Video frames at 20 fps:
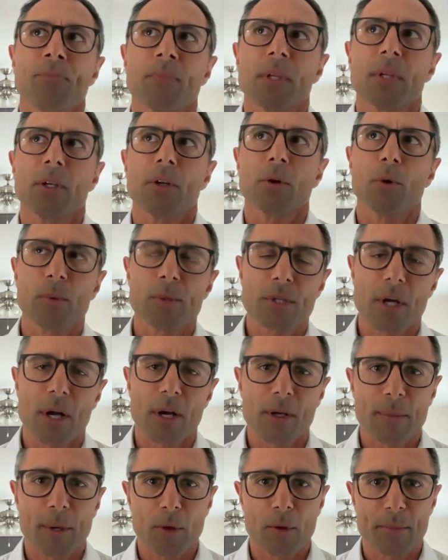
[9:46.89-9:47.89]
when we talk
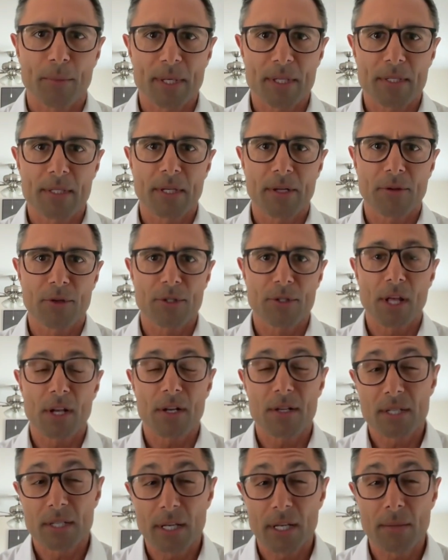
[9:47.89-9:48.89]
about obesity, there's a lot
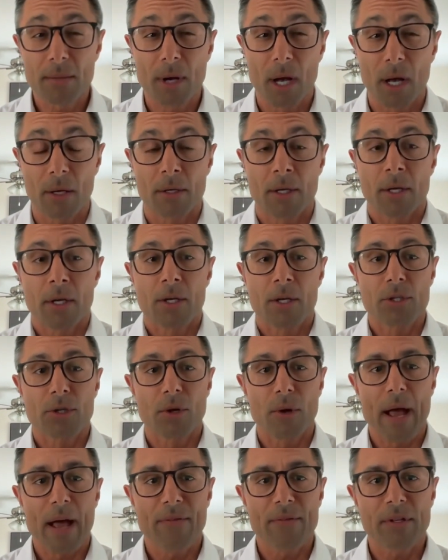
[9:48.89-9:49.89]
of stigma. So
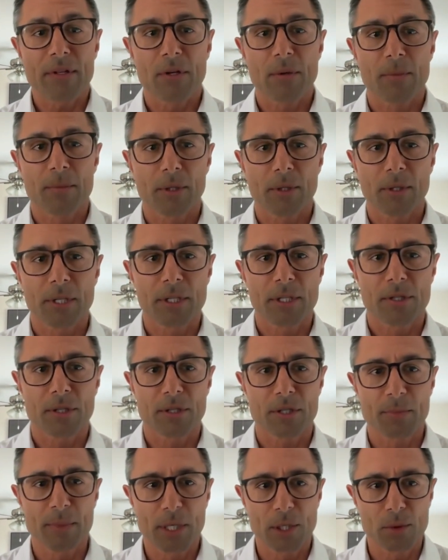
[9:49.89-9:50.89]
having the ability to
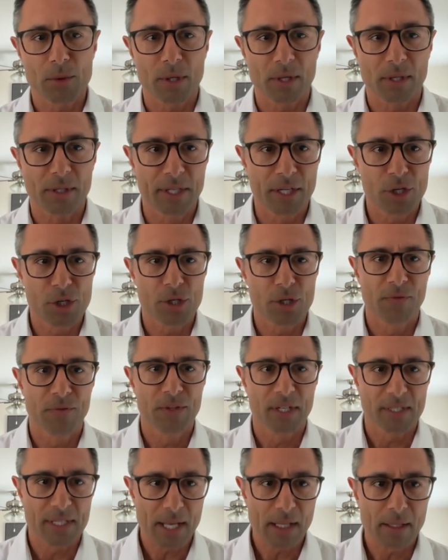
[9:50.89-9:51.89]
speak to a clinician
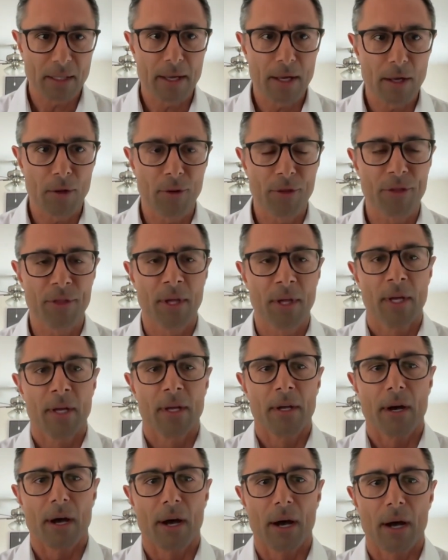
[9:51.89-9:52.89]
via telehealth,
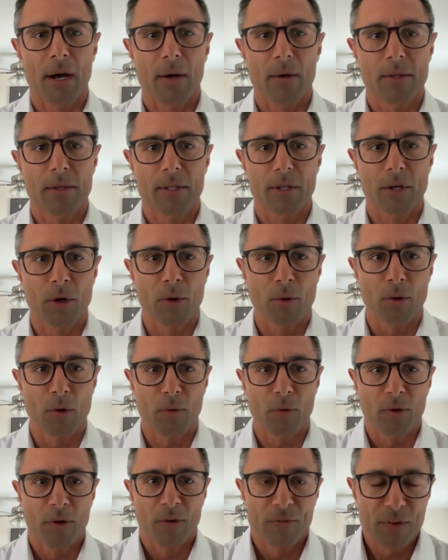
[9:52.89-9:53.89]

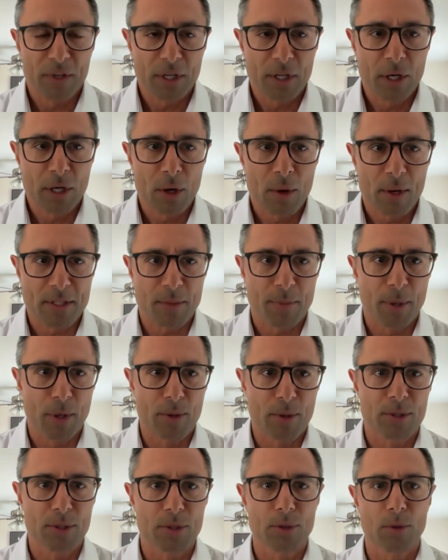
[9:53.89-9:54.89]
over a video, as
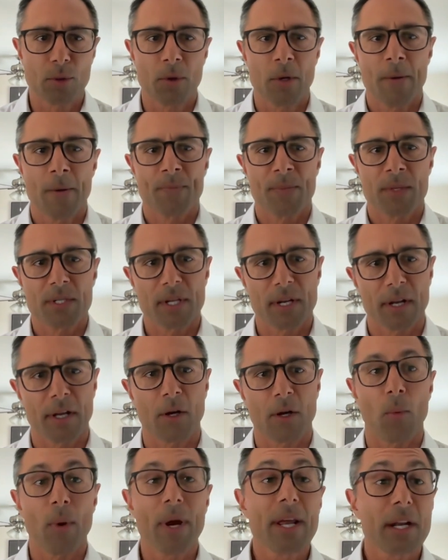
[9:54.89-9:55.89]
opposed to sitting in
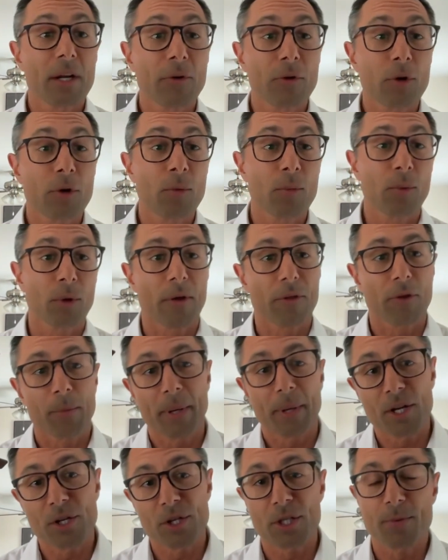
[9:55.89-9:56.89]
a waiting room where other
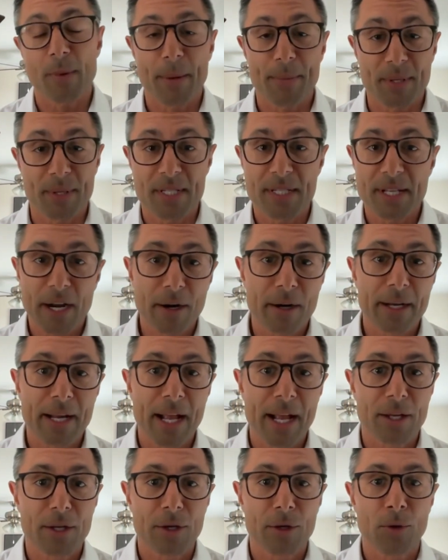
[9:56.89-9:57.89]
patients might be staring
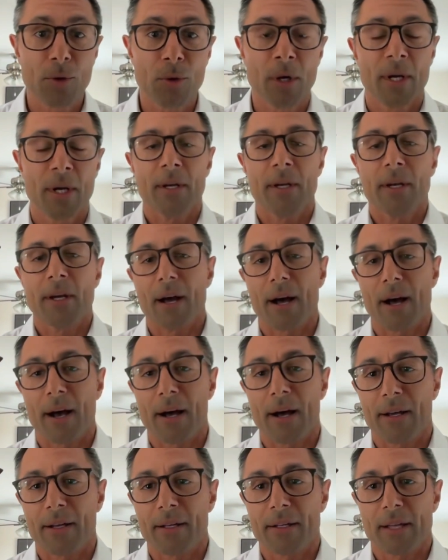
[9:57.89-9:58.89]
at you,
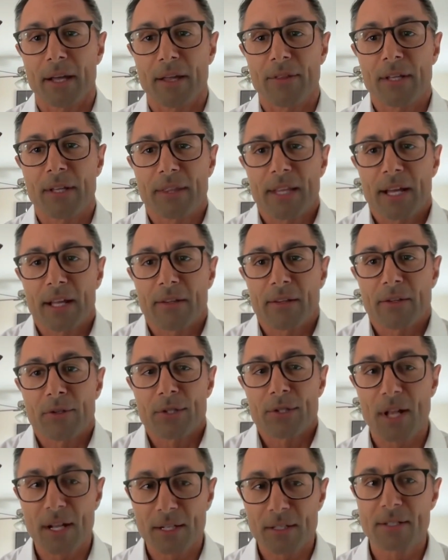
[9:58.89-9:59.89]
I think that there's
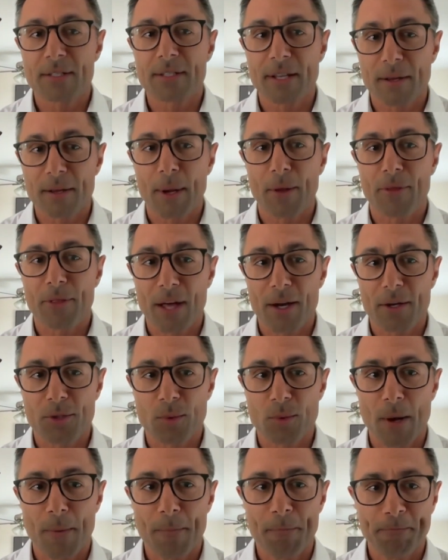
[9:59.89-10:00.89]
a lot to say about that as well.